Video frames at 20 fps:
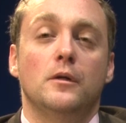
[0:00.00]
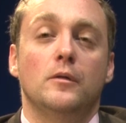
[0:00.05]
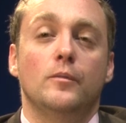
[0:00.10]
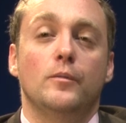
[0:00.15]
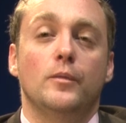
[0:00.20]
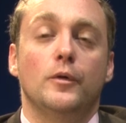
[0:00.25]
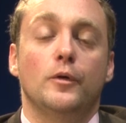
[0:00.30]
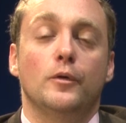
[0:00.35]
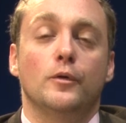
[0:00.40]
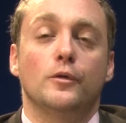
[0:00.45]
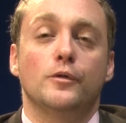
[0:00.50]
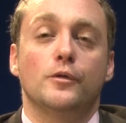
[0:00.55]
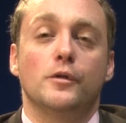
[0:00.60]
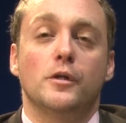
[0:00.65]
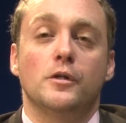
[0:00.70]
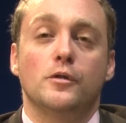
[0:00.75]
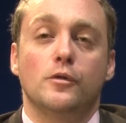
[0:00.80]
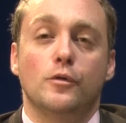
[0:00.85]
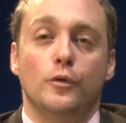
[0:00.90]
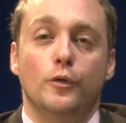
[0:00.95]
because
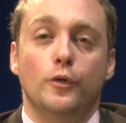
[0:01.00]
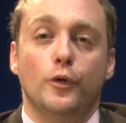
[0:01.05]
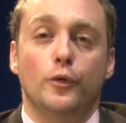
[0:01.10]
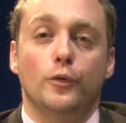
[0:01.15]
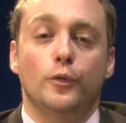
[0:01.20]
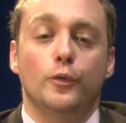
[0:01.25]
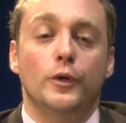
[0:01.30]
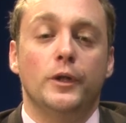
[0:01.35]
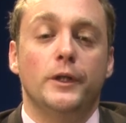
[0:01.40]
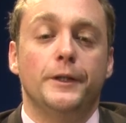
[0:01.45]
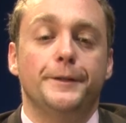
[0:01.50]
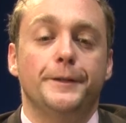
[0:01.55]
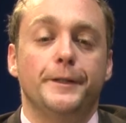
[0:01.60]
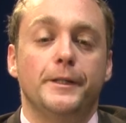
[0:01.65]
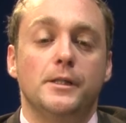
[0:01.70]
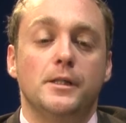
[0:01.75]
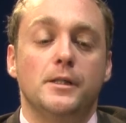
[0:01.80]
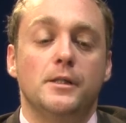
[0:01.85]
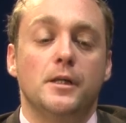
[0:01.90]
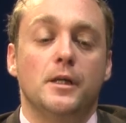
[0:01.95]
as you know,
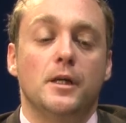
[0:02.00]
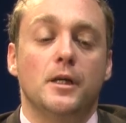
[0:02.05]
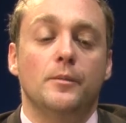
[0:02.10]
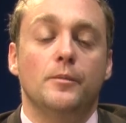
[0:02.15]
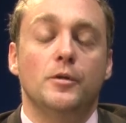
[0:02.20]
electricity can